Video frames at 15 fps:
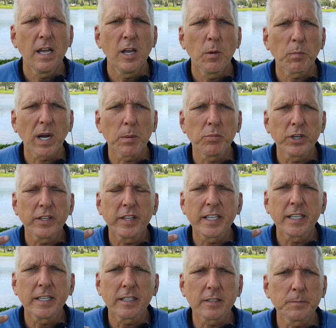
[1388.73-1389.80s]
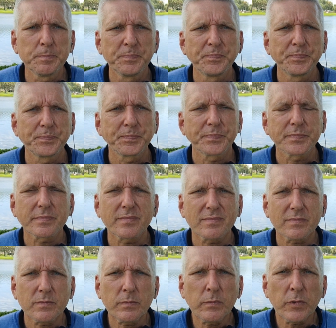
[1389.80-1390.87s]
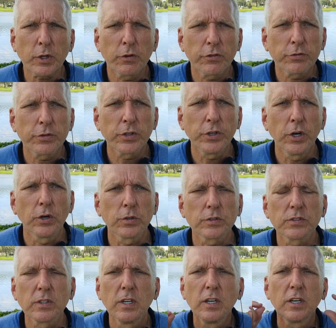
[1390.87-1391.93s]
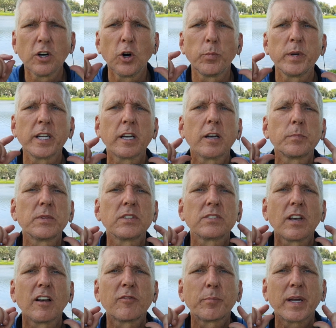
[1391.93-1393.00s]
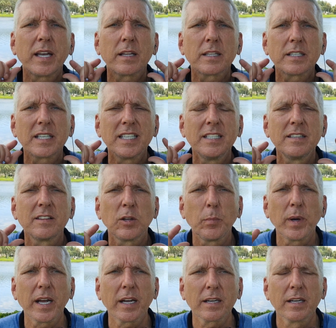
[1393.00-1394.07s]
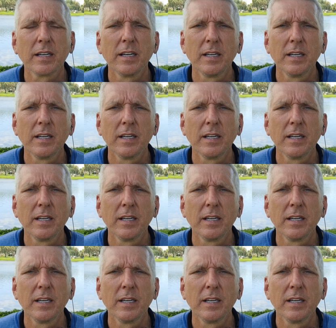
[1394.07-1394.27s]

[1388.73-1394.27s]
by breathing in through the nose, opening up the soft palate in the back,